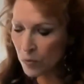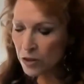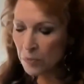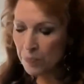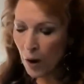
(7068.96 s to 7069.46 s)

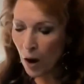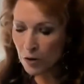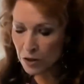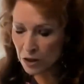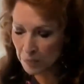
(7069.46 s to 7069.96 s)
We're
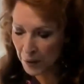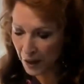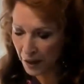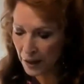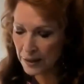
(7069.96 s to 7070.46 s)
supposed to
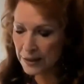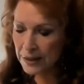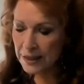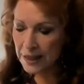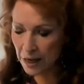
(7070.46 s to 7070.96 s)
be
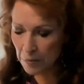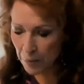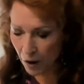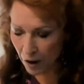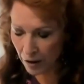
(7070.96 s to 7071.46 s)
set
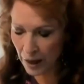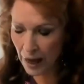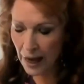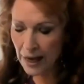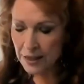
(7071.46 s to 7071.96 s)
apart
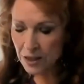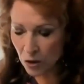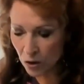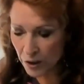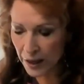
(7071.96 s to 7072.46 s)

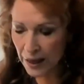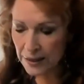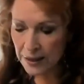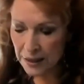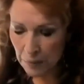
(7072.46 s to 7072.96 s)
as
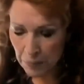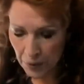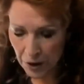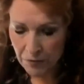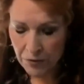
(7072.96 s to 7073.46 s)
holy and
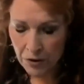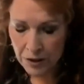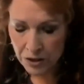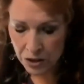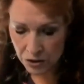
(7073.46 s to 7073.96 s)
separated for
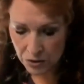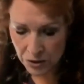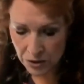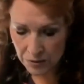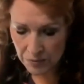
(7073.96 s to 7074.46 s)
his
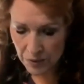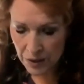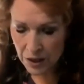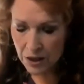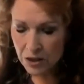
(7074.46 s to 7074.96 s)
use.
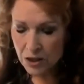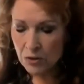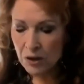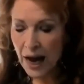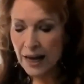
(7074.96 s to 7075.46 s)

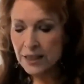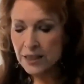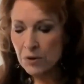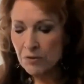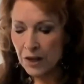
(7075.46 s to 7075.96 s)
So God
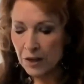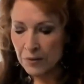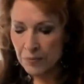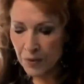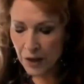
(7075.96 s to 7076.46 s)
has
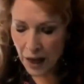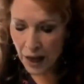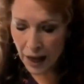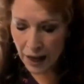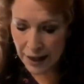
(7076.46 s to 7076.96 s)
revealed
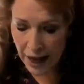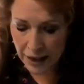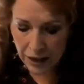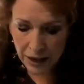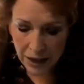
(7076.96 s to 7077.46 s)

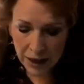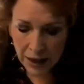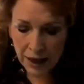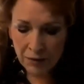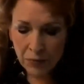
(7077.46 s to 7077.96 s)
that
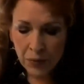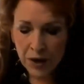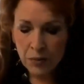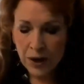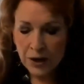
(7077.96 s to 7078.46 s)
if
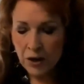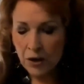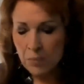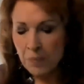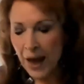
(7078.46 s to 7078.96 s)
we want
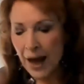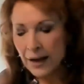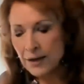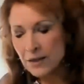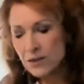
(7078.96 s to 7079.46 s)
to go
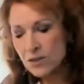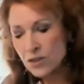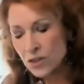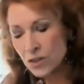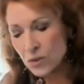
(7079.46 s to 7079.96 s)
back
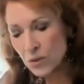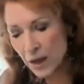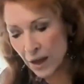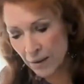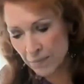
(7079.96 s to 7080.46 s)

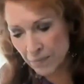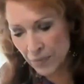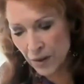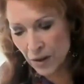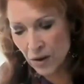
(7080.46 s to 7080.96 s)
to Him,